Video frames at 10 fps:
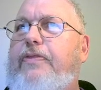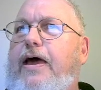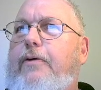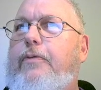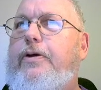
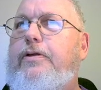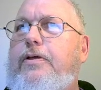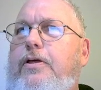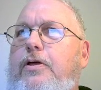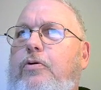that one,
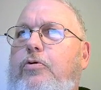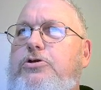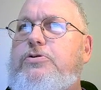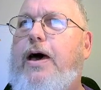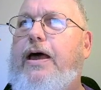was
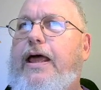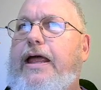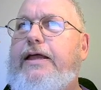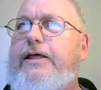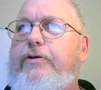about
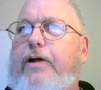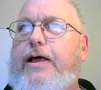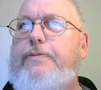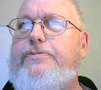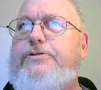80
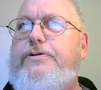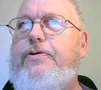grams.